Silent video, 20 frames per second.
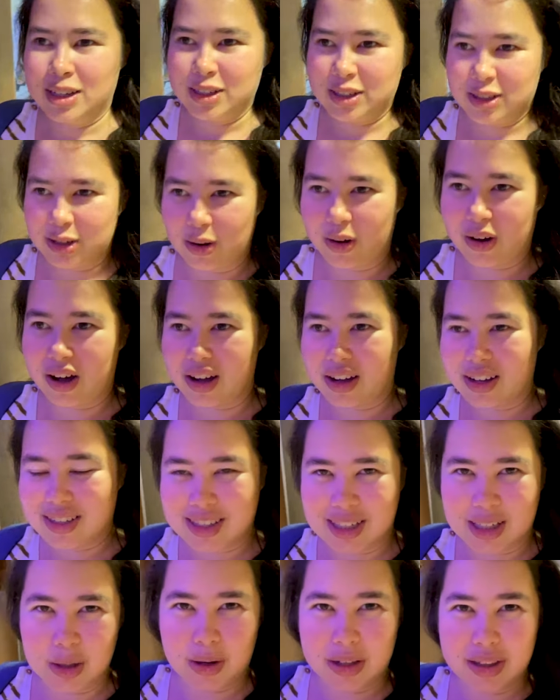So uh,
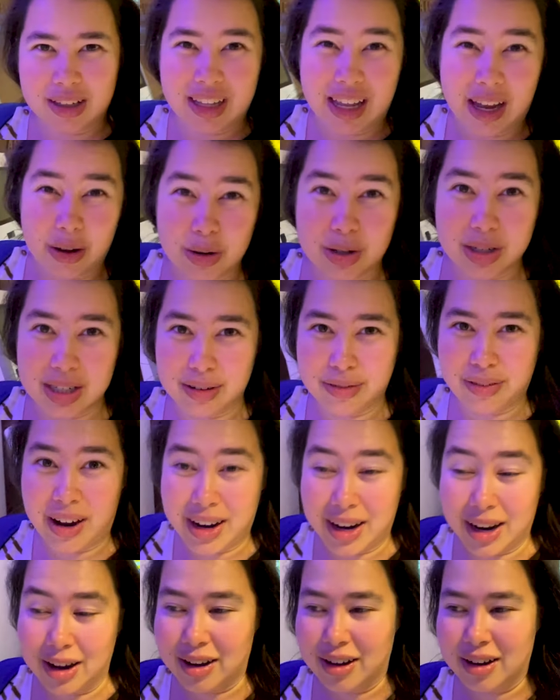see you at the lounge if I
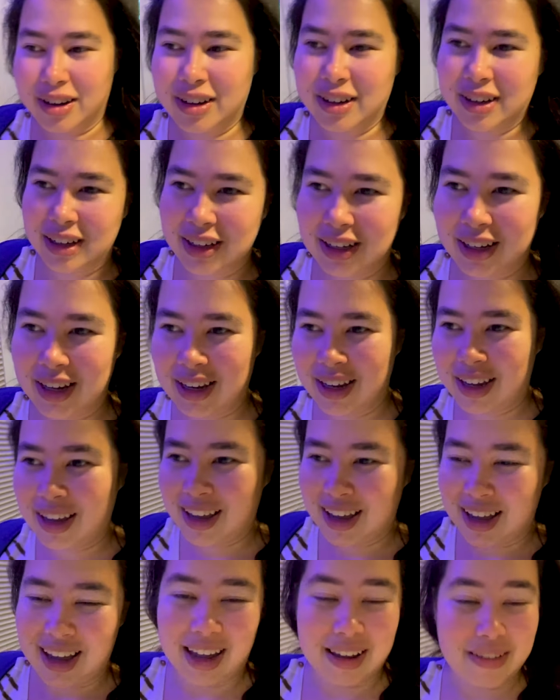
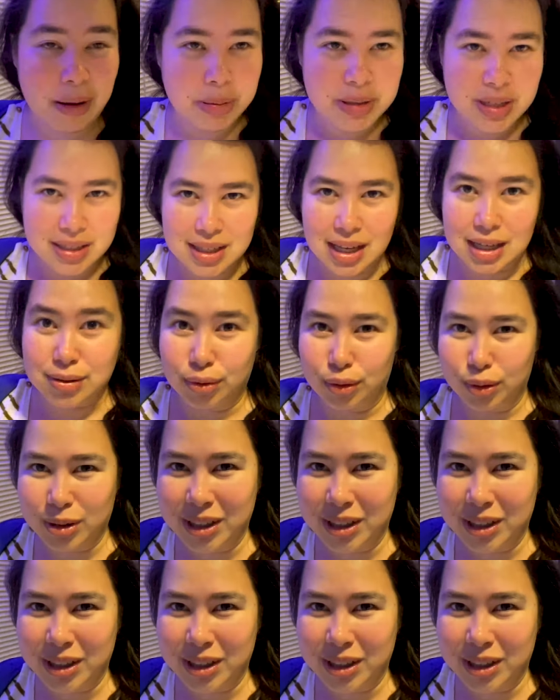if I'm successful.